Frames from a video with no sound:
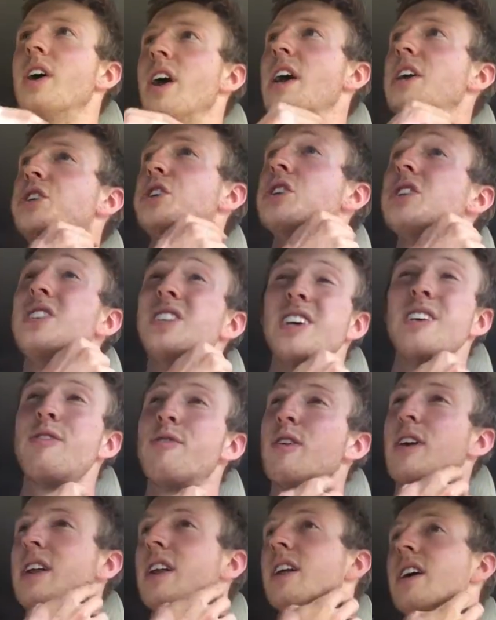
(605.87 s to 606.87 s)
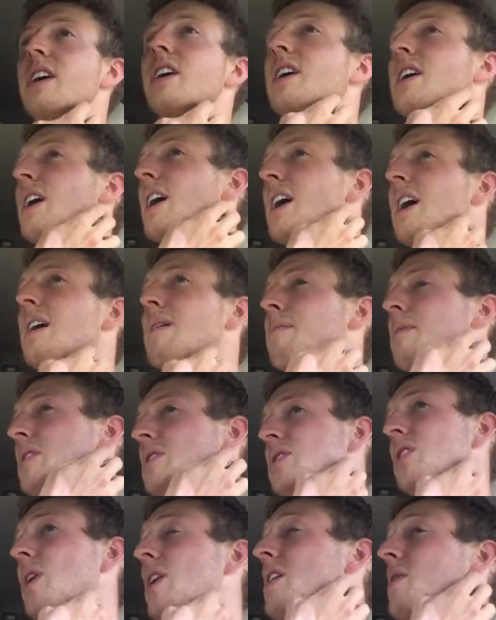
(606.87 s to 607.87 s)
It's just different.
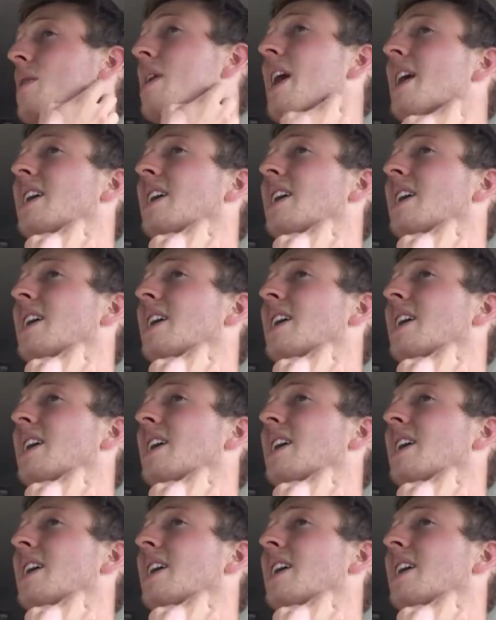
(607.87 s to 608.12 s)
And so anyway,